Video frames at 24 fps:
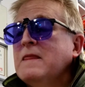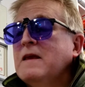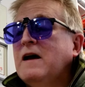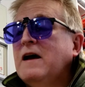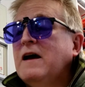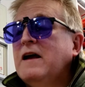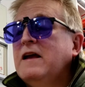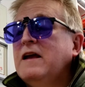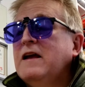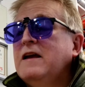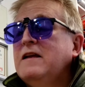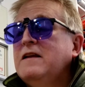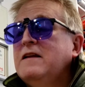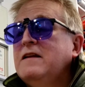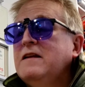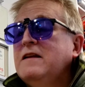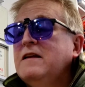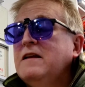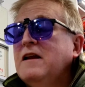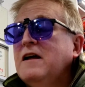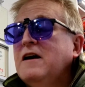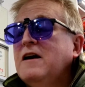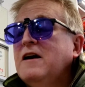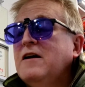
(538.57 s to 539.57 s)
I
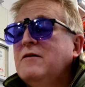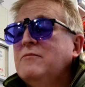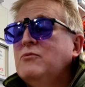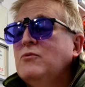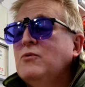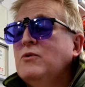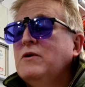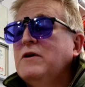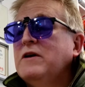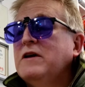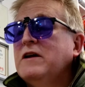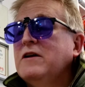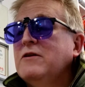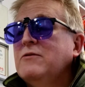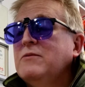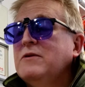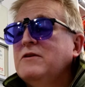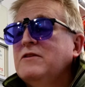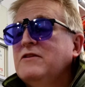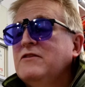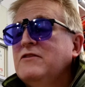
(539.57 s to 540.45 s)
ended up working with